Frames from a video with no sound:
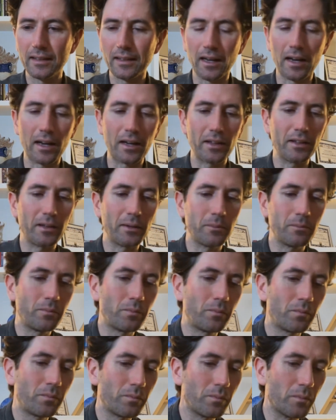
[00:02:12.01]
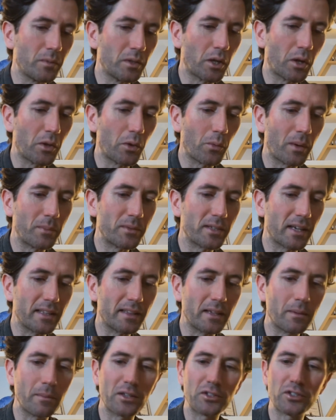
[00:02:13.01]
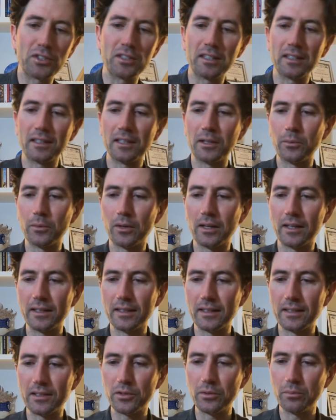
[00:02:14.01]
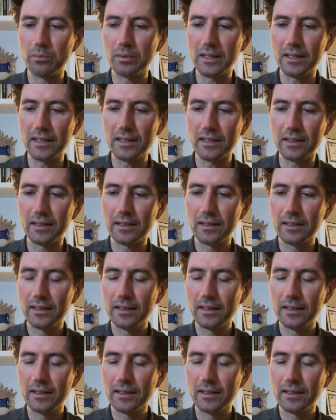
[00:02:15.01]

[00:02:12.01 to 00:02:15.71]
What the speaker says: They, you know, on the website they mentioned that they wanted it to be